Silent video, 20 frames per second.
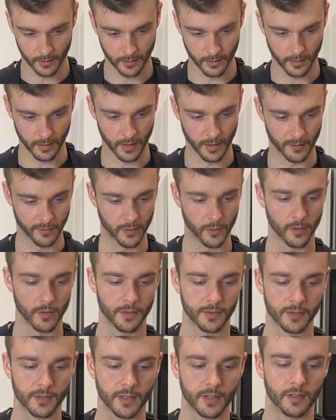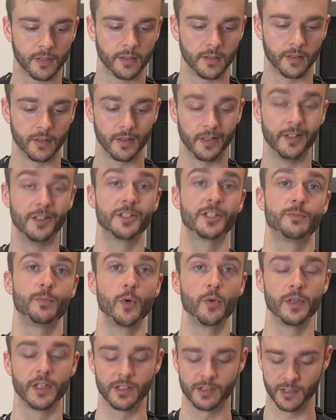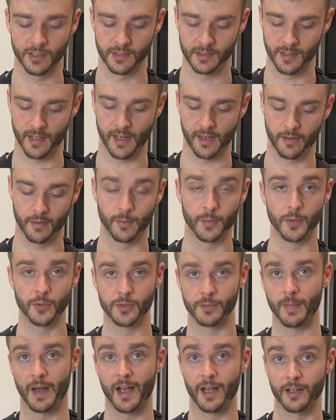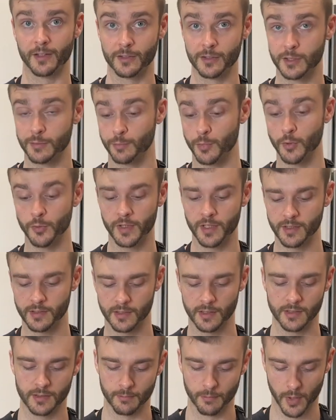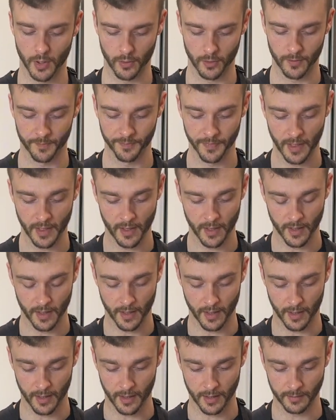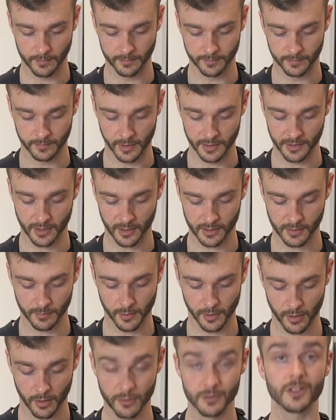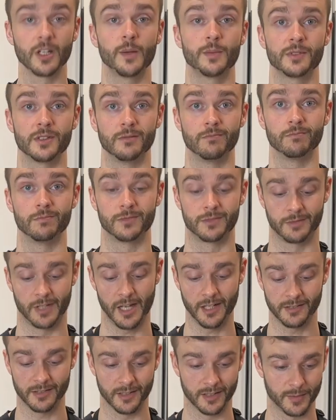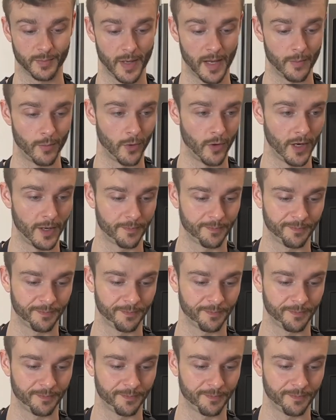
And of course, it is spooky season now. I'm using my spooky season bowl. Let's get some close-ups and taste this bad boy.